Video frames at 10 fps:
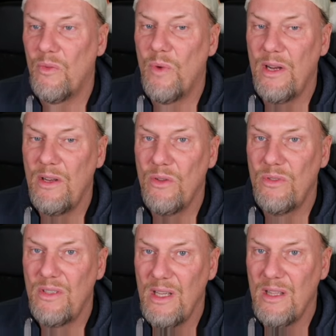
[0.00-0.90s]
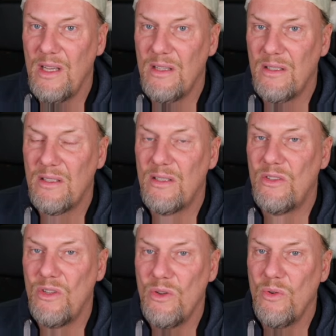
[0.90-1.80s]
when you see this,
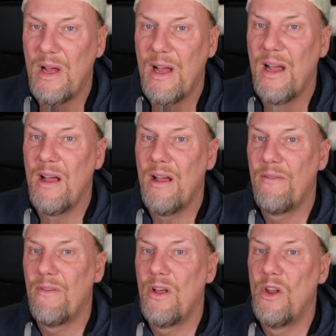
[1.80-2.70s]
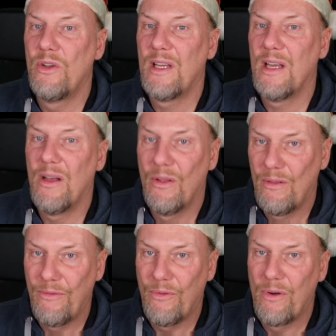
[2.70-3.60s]
do have a
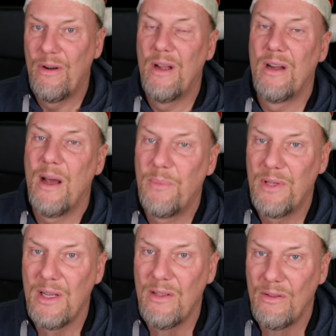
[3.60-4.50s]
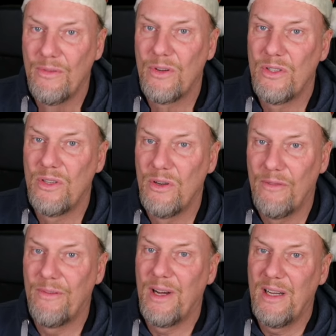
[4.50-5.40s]
lookout for an updated version
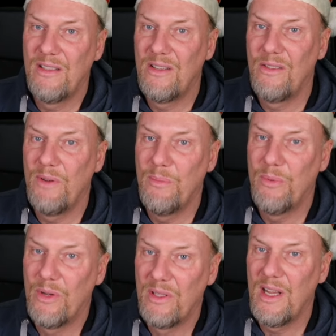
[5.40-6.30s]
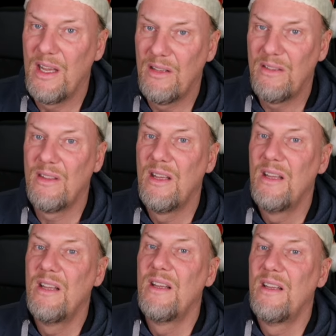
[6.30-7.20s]
of Vice 3.8.
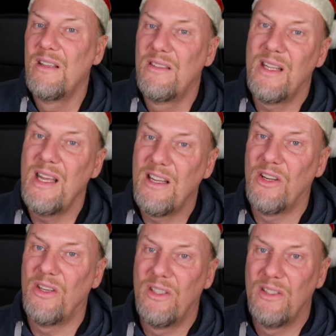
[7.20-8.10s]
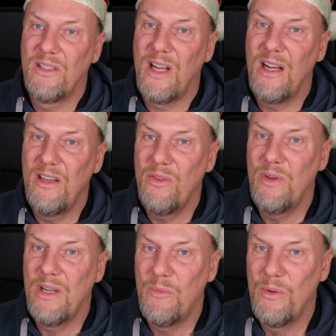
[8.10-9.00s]
Stay current. I know
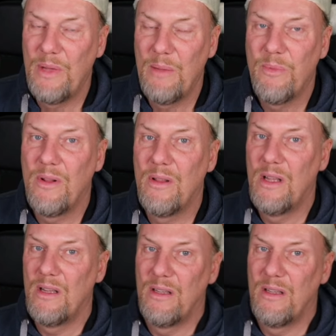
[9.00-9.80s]
a number of people